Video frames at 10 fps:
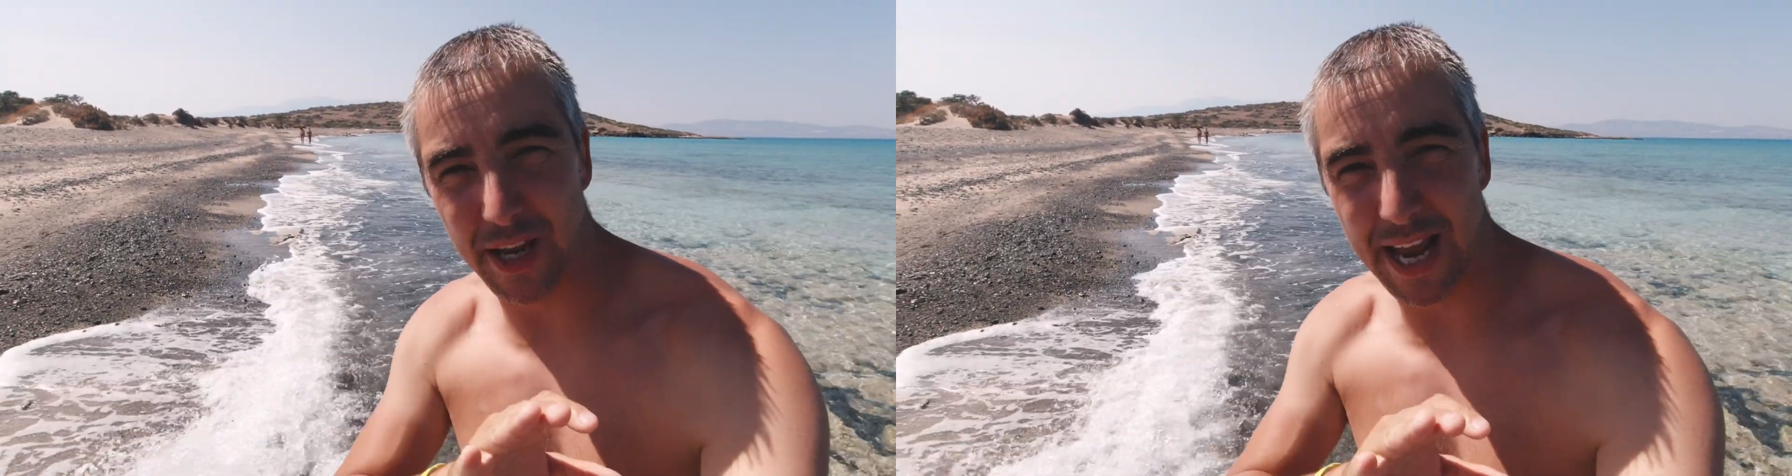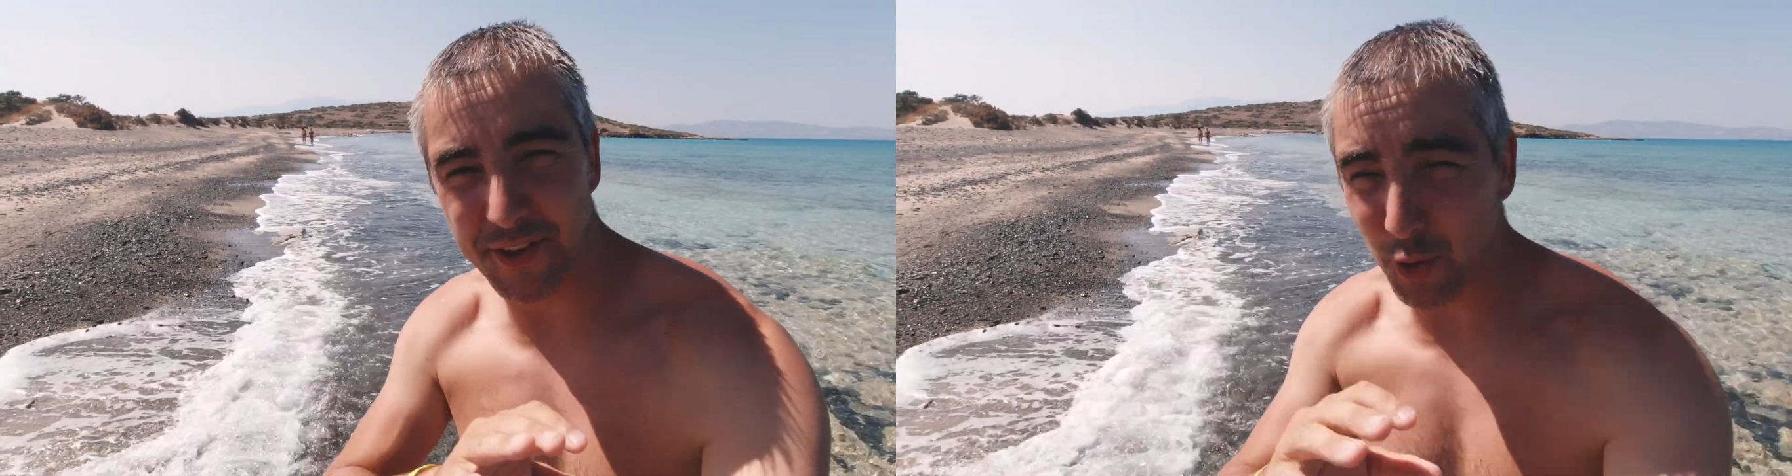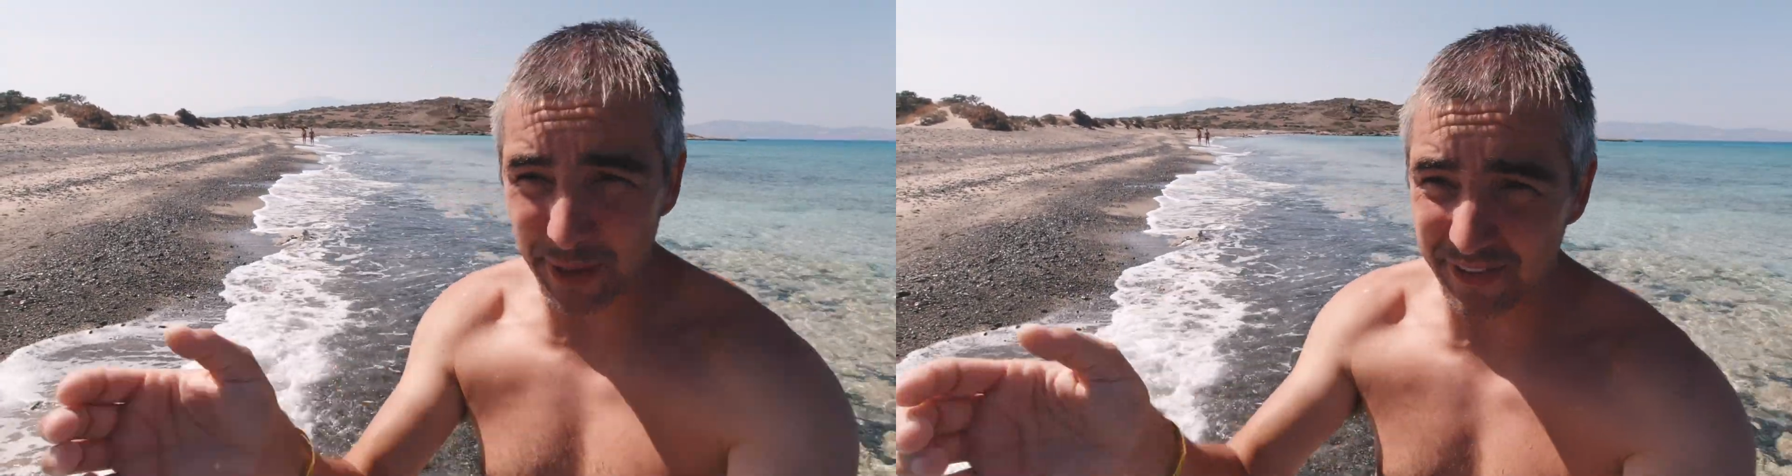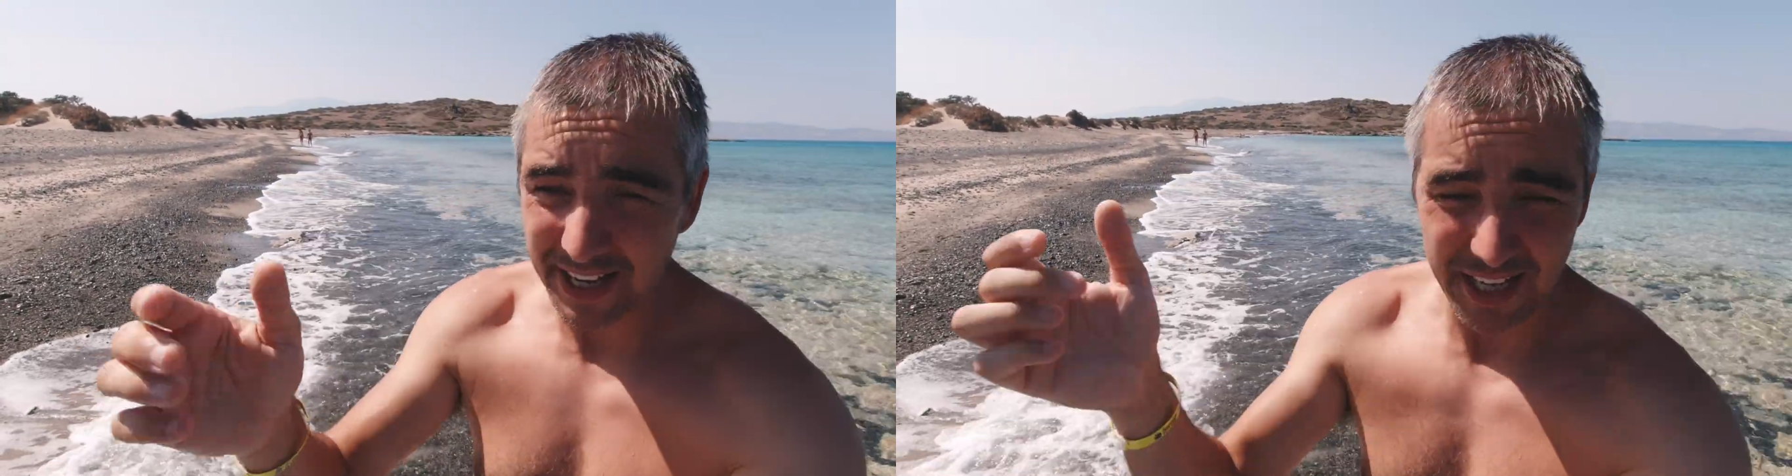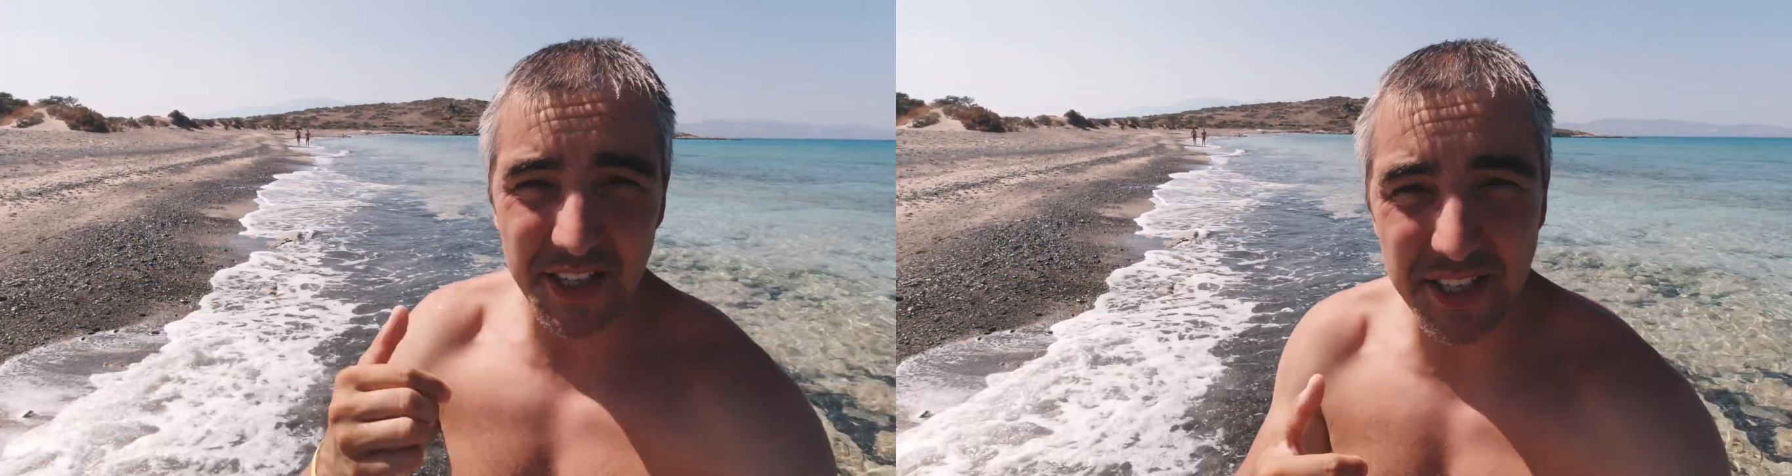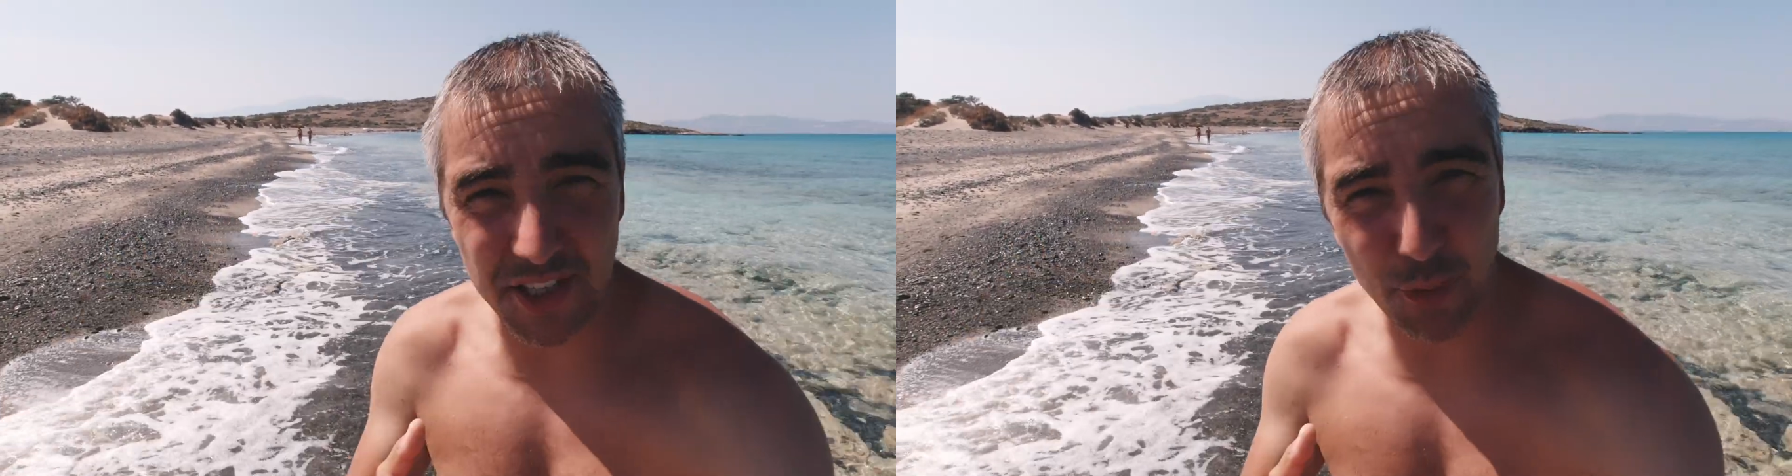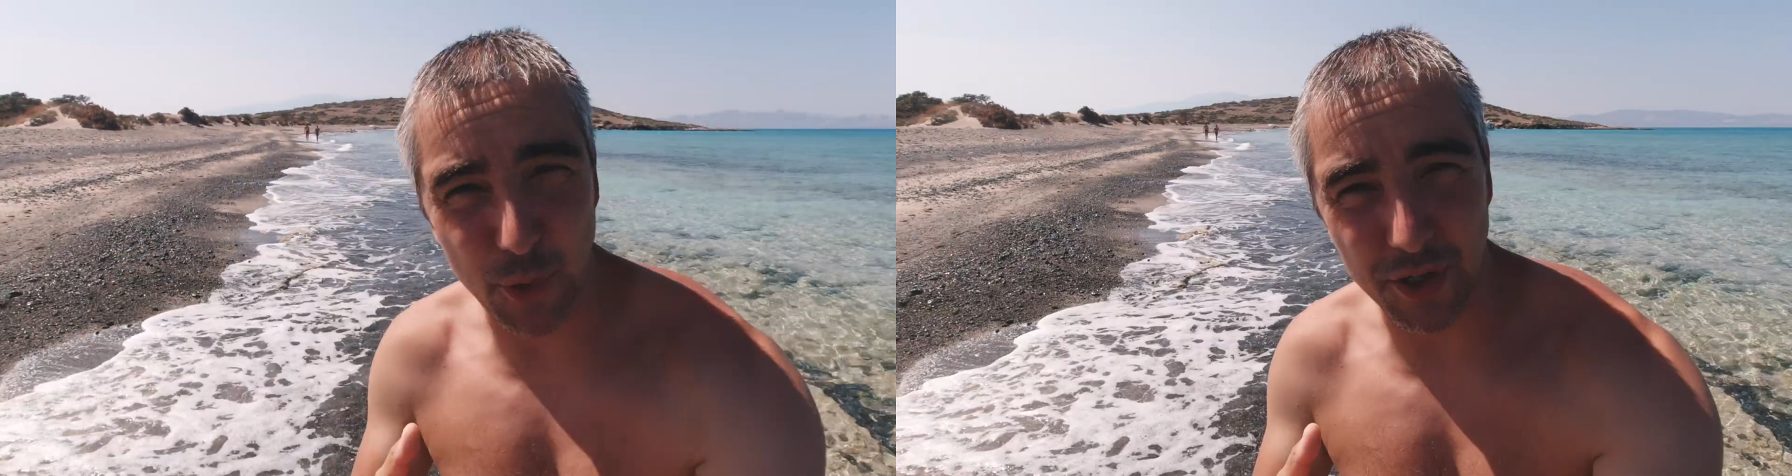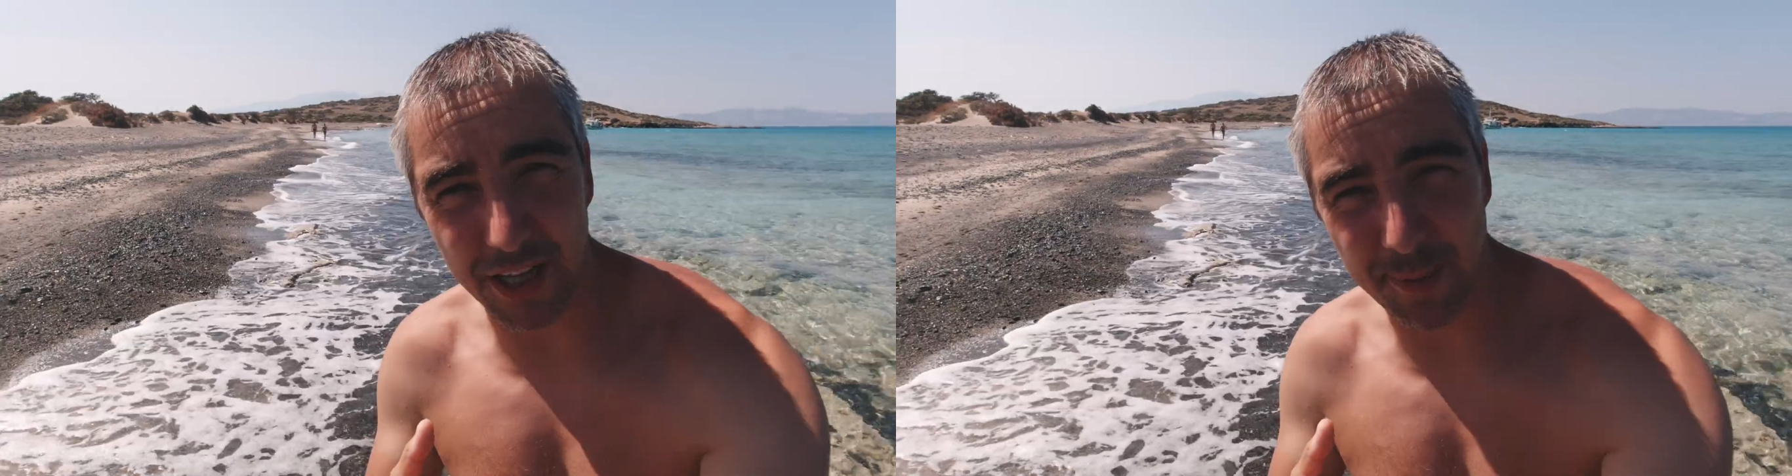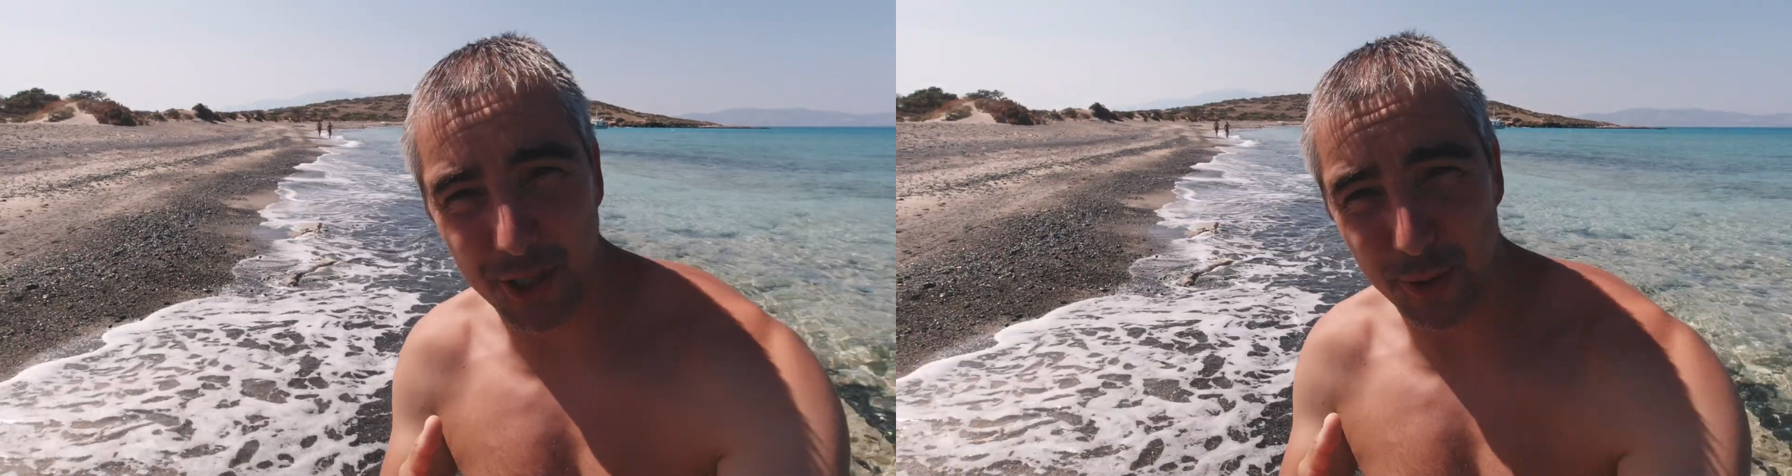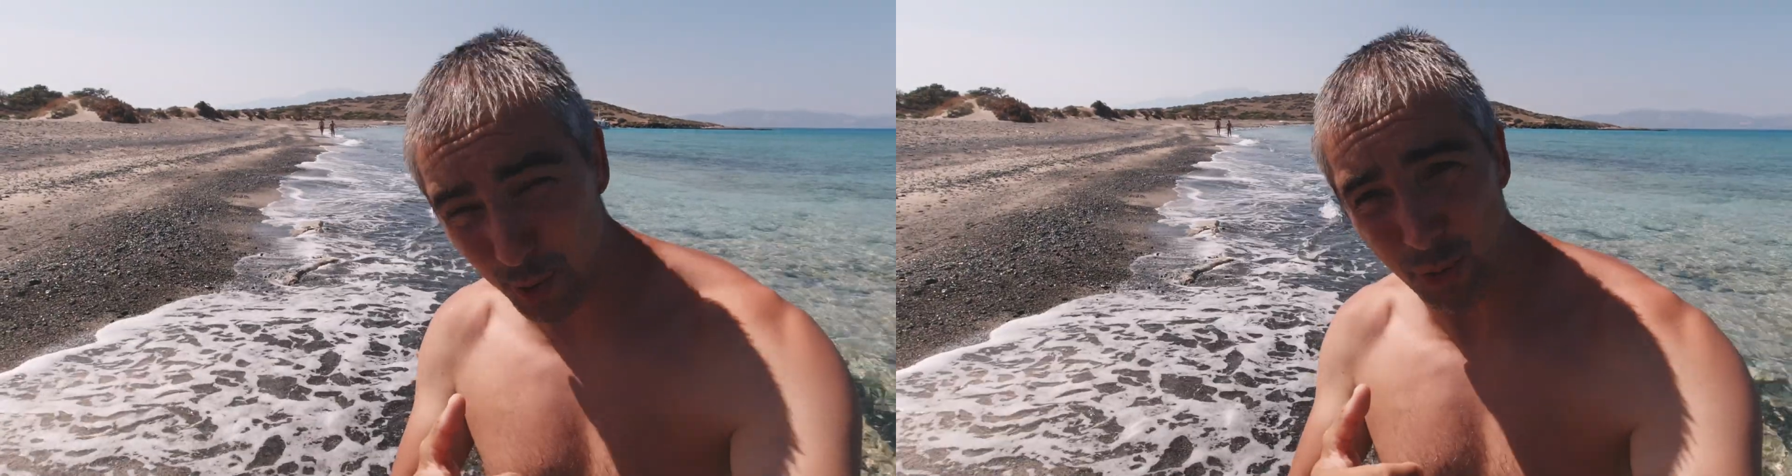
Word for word: together with these different image